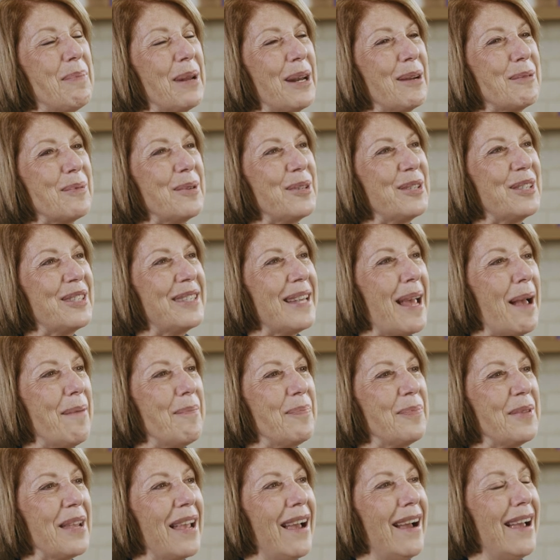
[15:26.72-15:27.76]
but it was
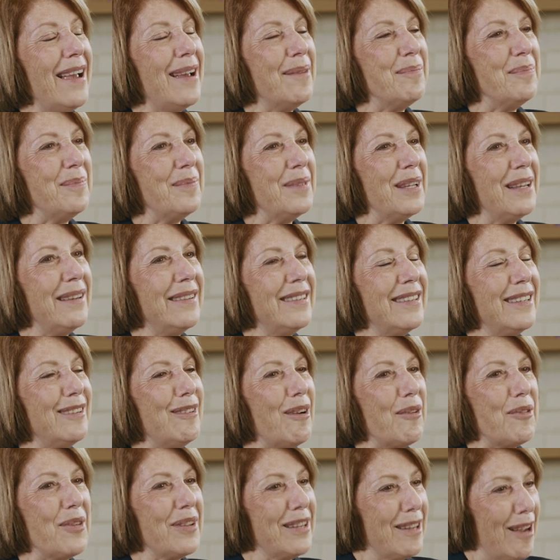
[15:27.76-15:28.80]
you
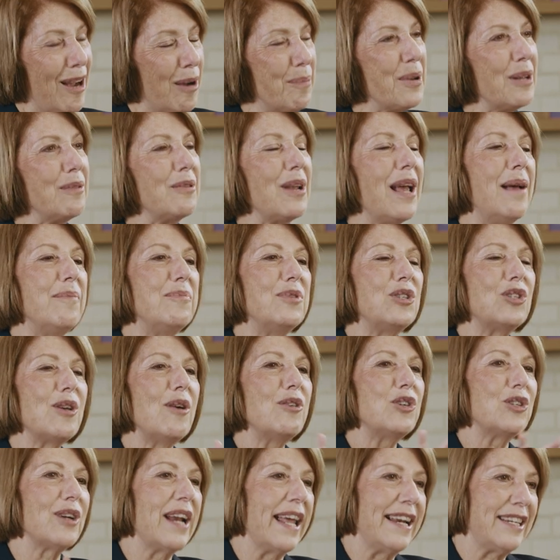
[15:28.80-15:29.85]
know, the
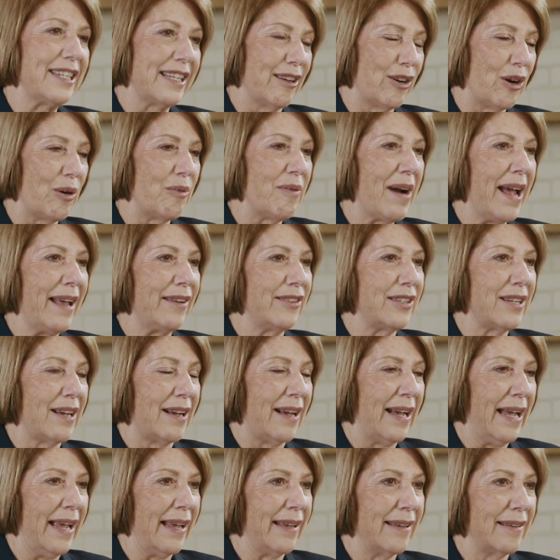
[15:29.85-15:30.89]
social etiquette around
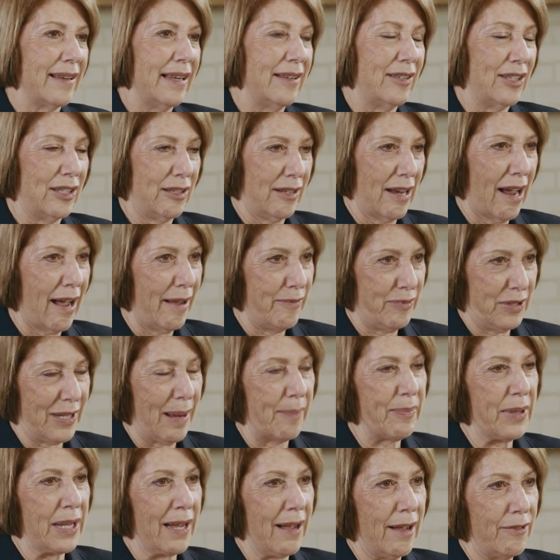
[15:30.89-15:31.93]
dying is
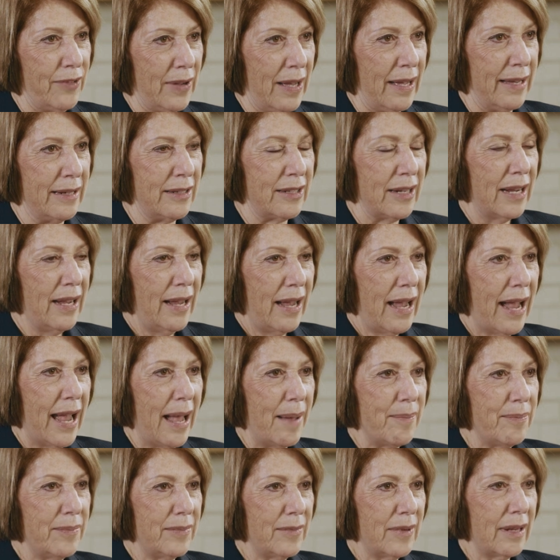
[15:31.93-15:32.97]
something I find
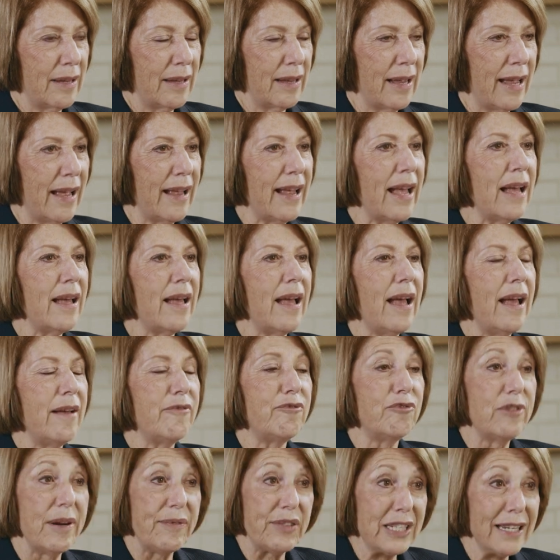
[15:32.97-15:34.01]

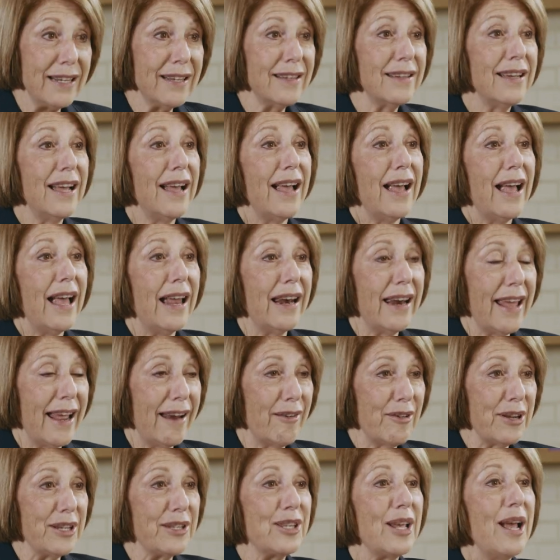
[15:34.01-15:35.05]
riveting,
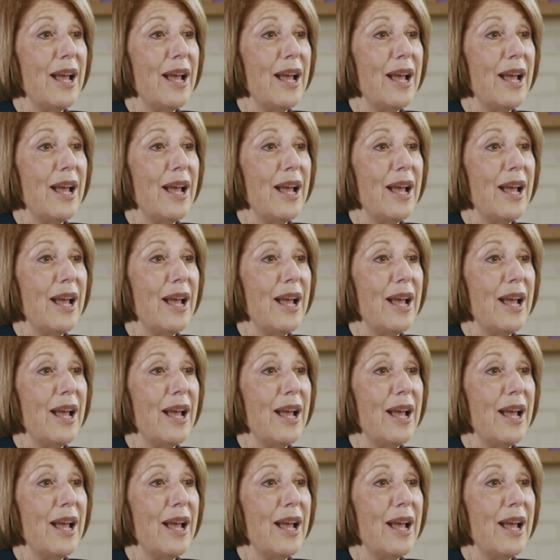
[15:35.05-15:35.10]
hilarious.